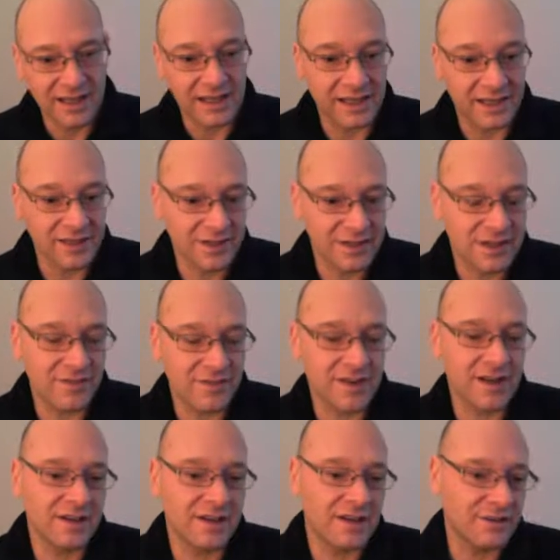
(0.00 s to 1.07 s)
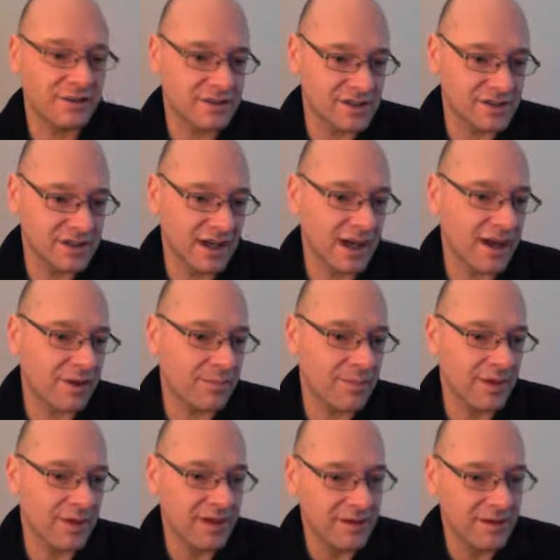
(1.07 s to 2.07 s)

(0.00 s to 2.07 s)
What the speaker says: and the dividend goes up